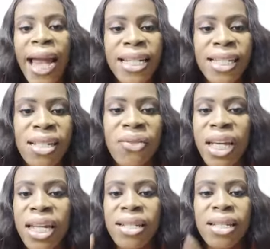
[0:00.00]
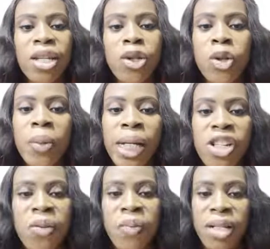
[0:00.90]
And this certificate is issued by
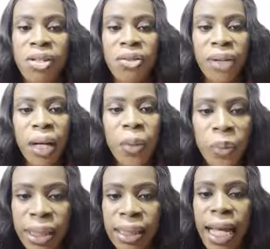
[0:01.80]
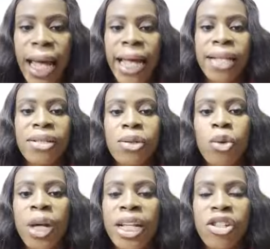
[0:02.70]
Chambers of Commerce.
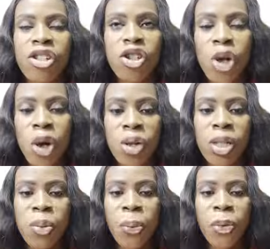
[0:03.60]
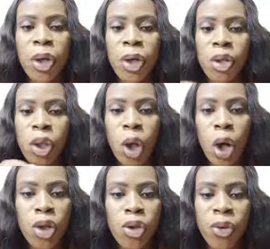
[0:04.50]
So it shows the product's
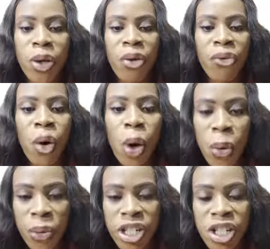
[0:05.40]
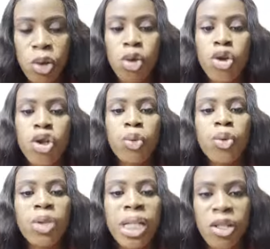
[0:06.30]
country of origin. So you
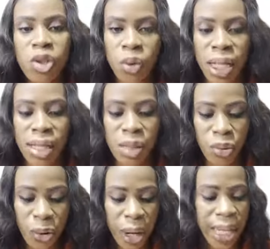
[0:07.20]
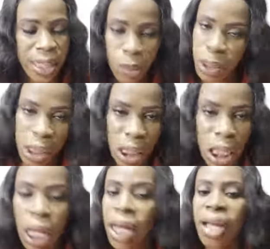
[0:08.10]
will need to get it before
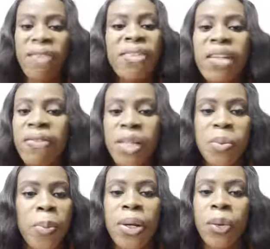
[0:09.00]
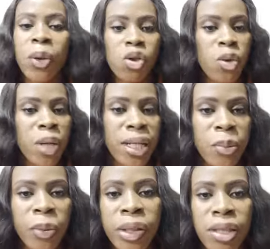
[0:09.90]
exporting. Even if it's paper you want to
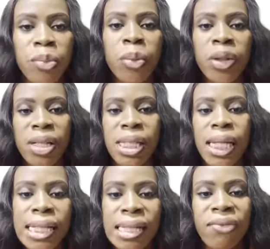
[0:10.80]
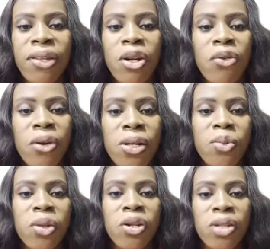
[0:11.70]
export, you must get certificate of
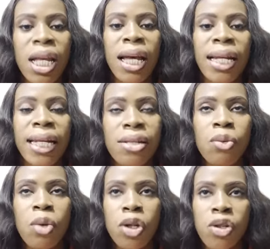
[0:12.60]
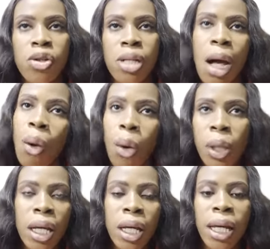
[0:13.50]
origin because that is what shows that,
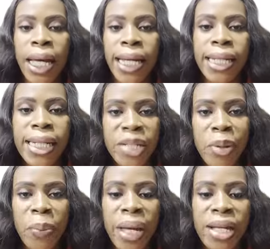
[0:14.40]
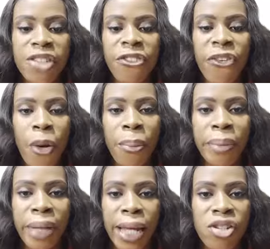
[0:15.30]
okay, this paper is from
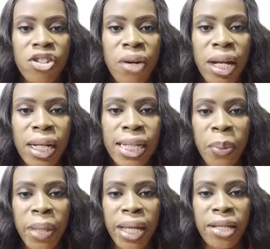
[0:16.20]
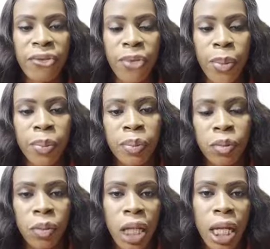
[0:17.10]
Nigeria, this paper is from
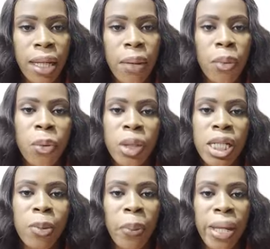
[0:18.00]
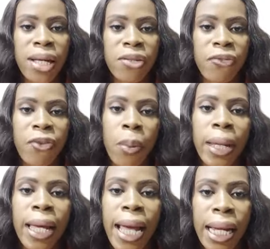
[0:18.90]
Cameroon, this paper is
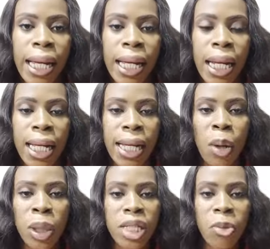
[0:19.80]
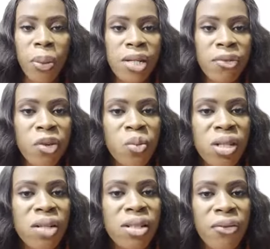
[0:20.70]
from Ghana, or this paper is from
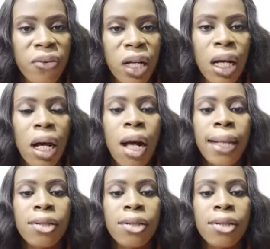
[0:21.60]
South Africa.